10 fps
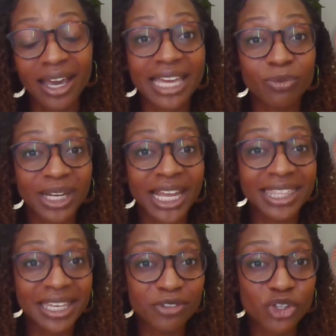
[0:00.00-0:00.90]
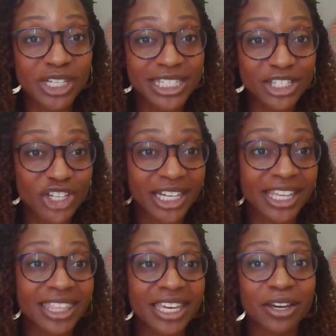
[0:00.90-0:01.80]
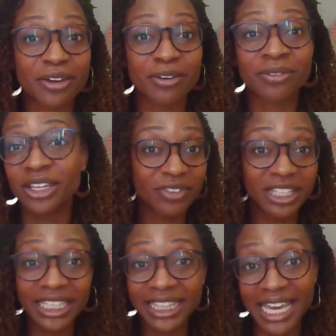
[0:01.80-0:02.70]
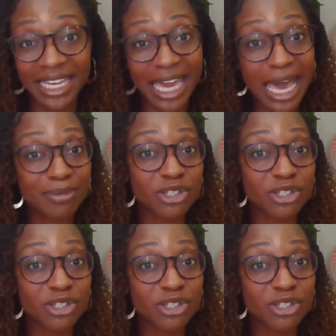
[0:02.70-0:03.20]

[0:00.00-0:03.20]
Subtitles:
When I think of transition, I think of filling that gap.